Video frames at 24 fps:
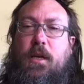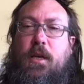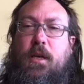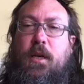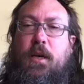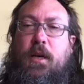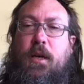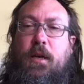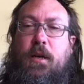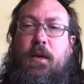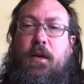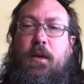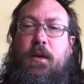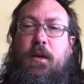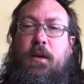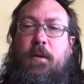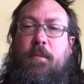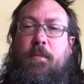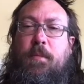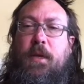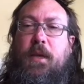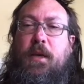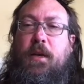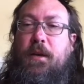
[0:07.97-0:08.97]

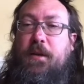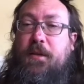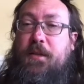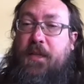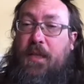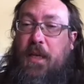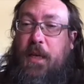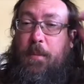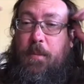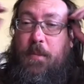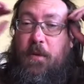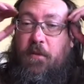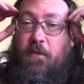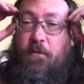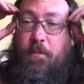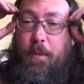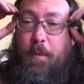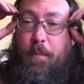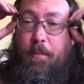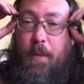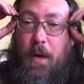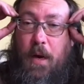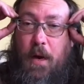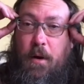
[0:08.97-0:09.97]
the concept of
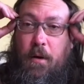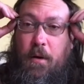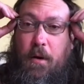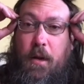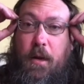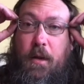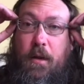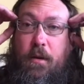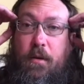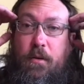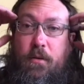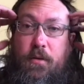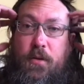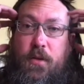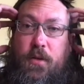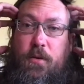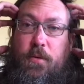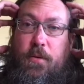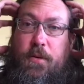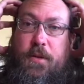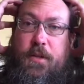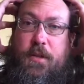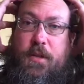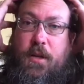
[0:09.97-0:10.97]
preparing
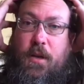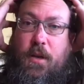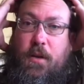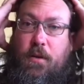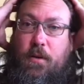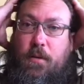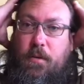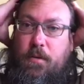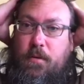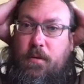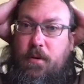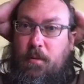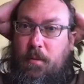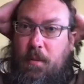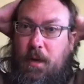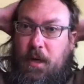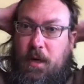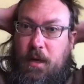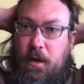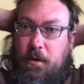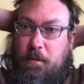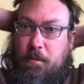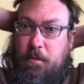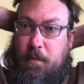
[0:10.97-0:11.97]
source code to
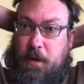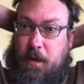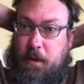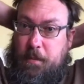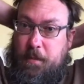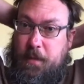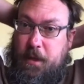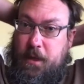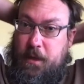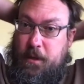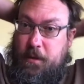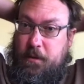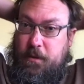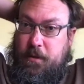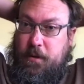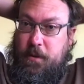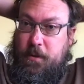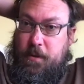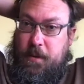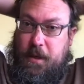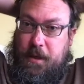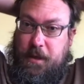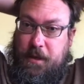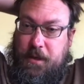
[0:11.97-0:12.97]
become compiled to
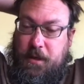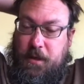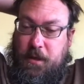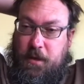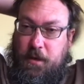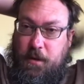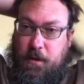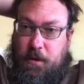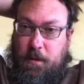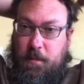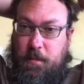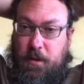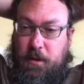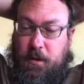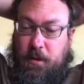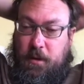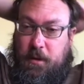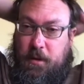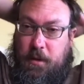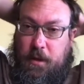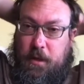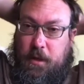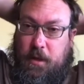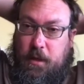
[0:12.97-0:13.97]
an executable
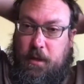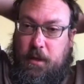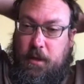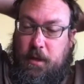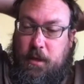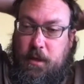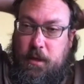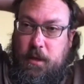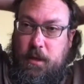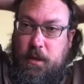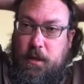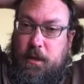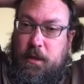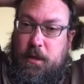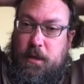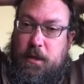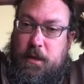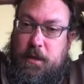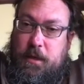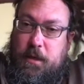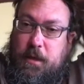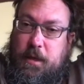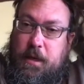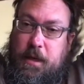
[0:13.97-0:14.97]

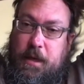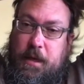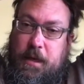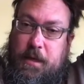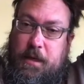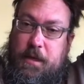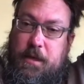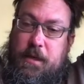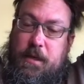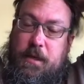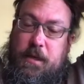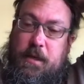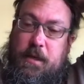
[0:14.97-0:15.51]
that